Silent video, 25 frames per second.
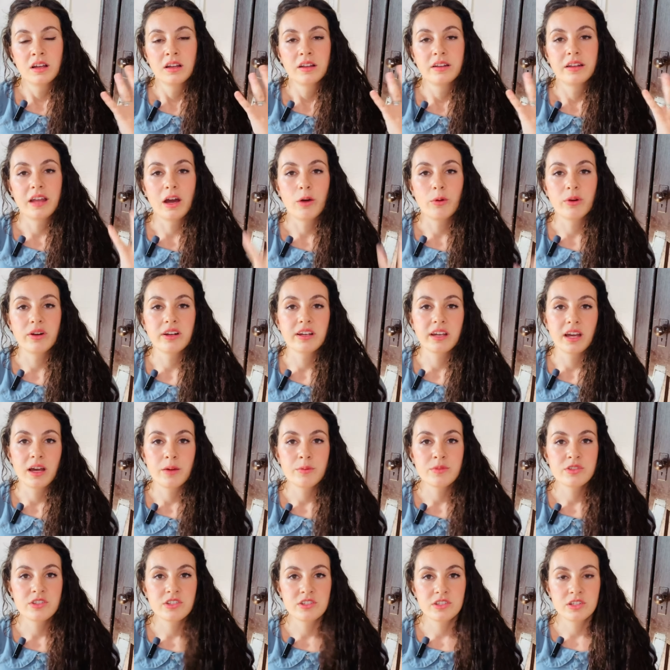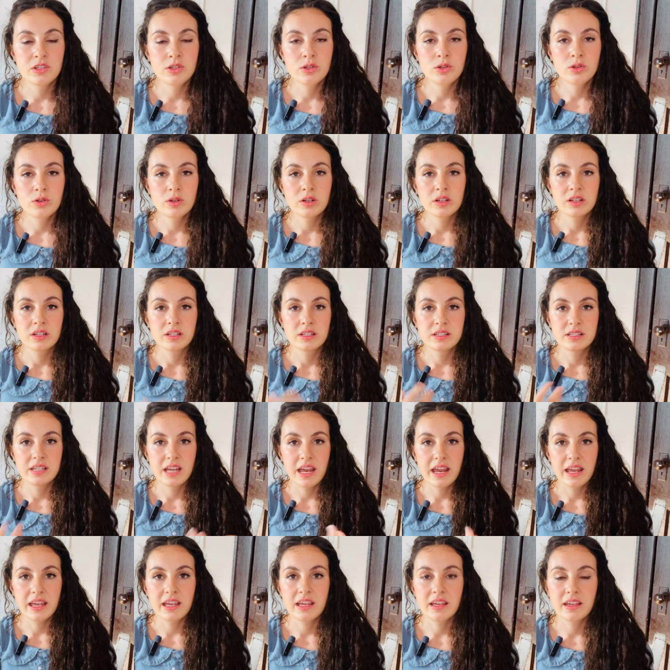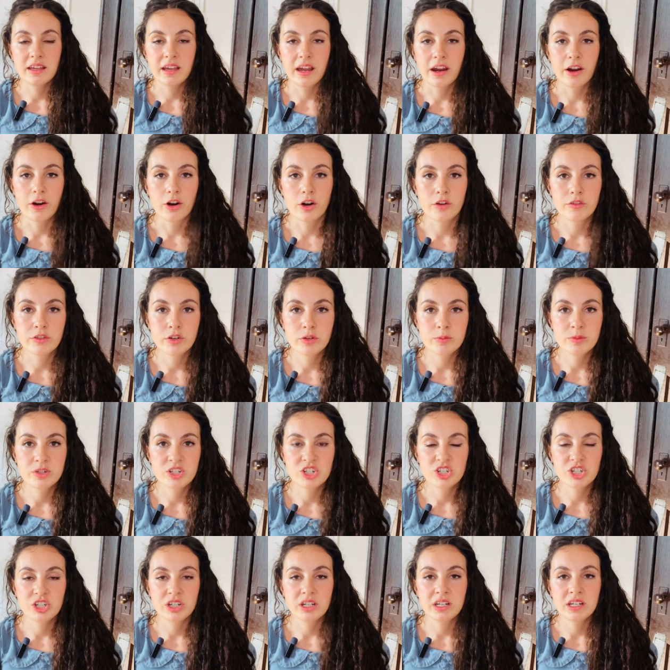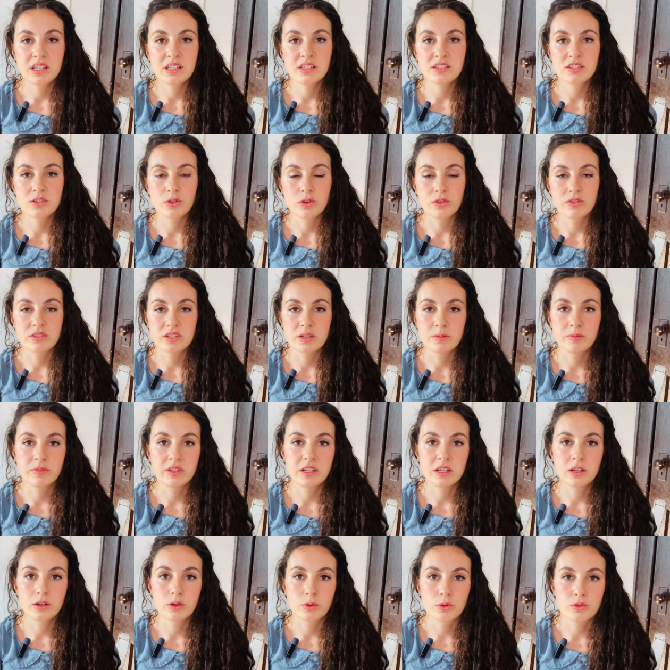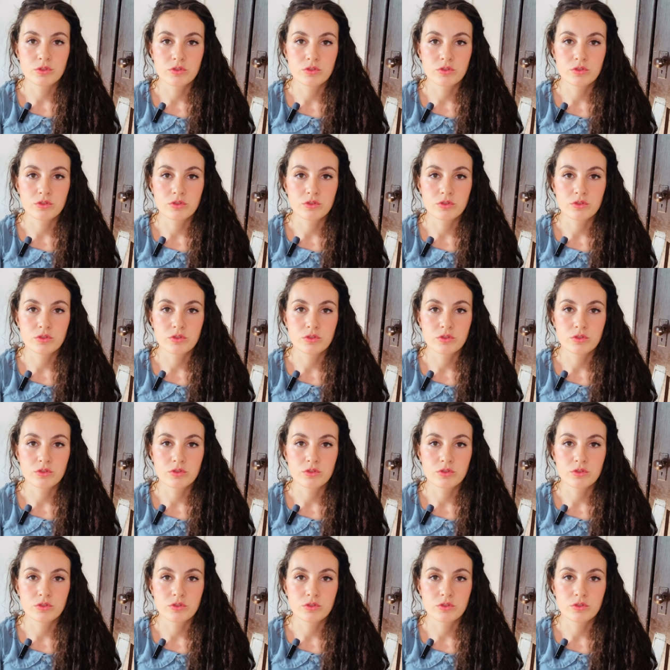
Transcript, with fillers: Now, when it comes to taking care of your machine, so if something goes